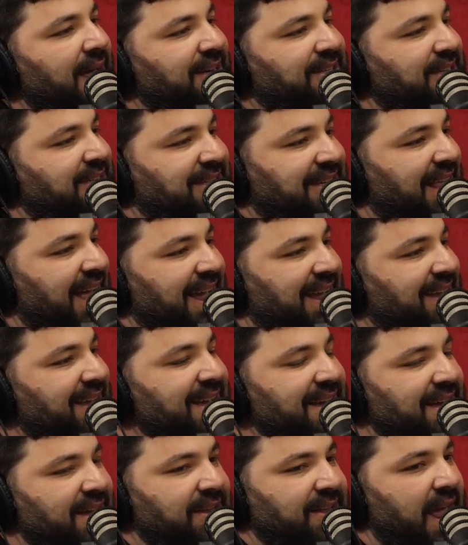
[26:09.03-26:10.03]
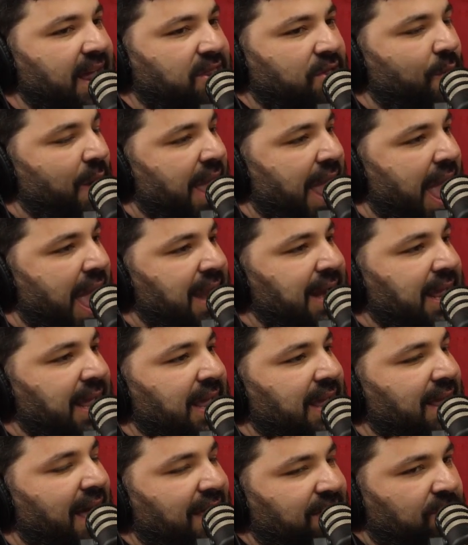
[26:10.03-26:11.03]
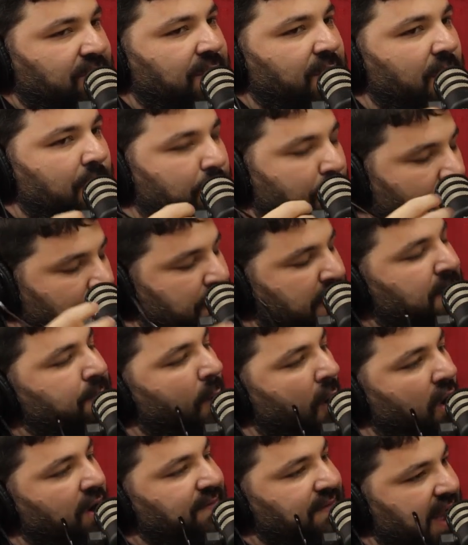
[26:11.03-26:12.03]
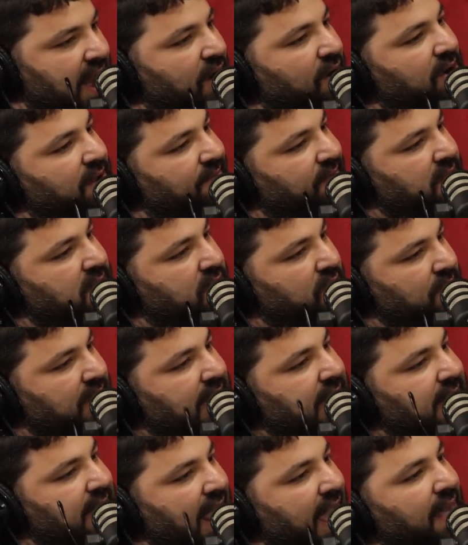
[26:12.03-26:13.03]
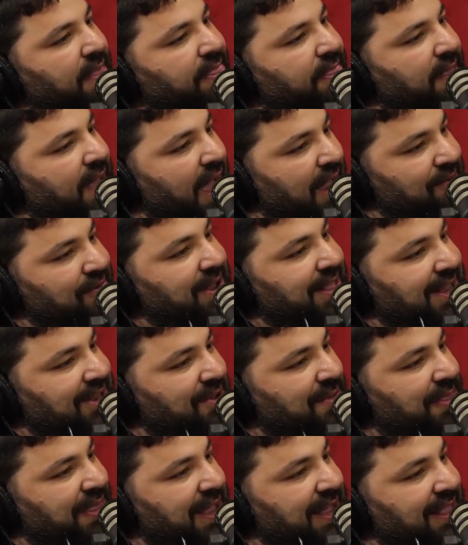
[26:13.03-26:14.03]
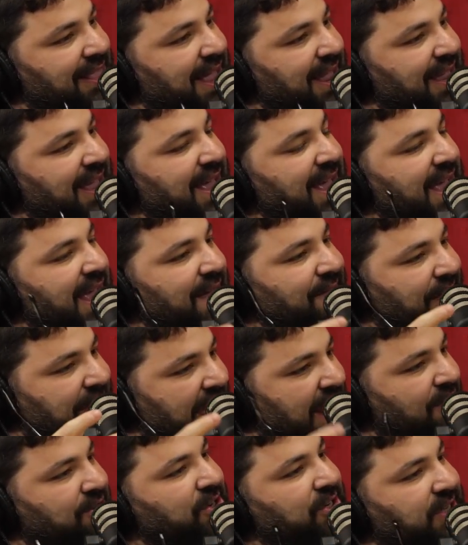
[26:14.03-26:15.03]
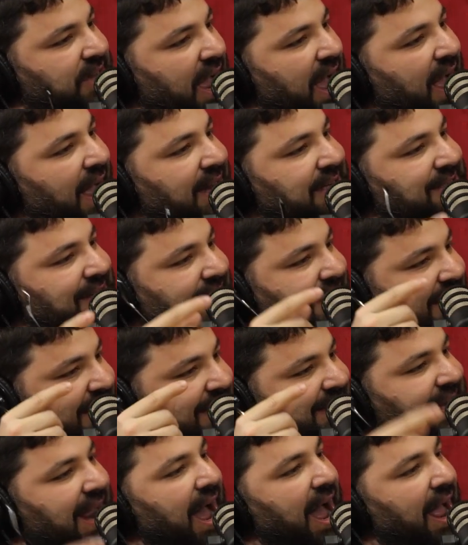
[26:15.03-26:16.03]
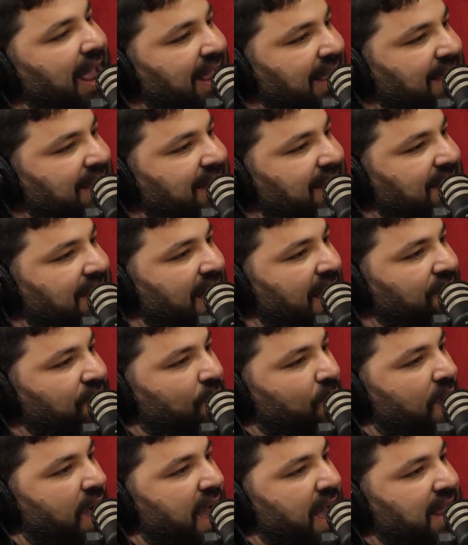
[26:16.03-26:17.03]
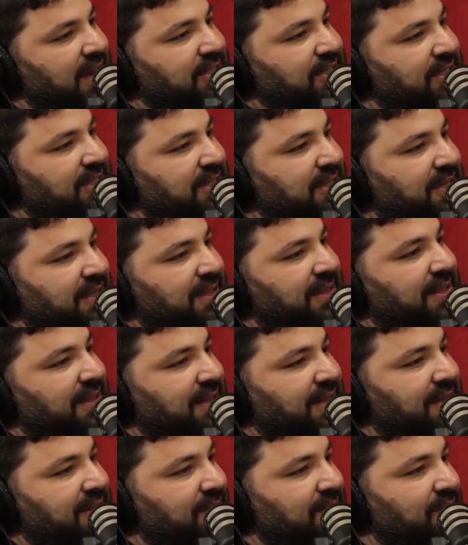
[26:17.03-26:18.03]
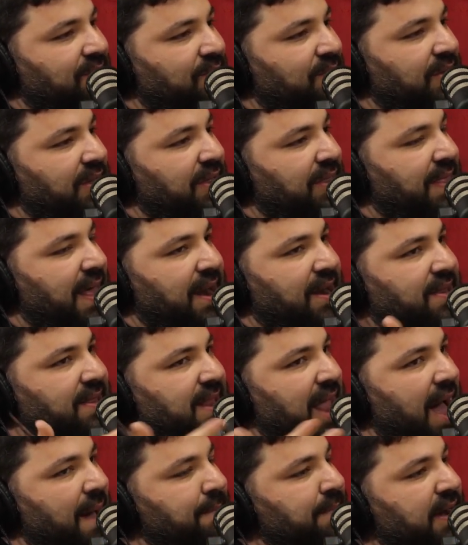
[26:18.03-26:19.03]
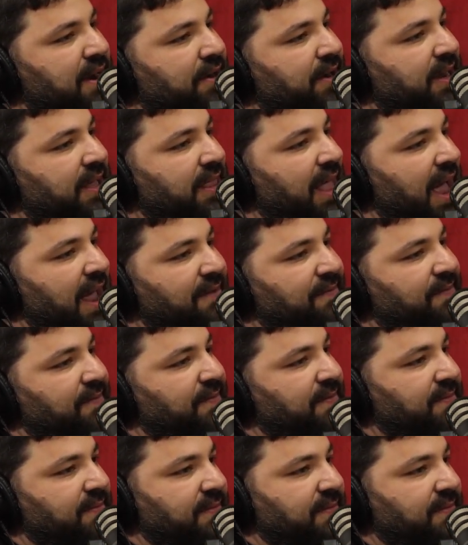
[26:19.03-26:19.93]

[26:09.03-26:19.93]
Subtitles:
It's just like, takes away any, a big part of narrative is you need death. I really do think like, if a character dies, they need to die. Otherwise, then it's not mirroring life.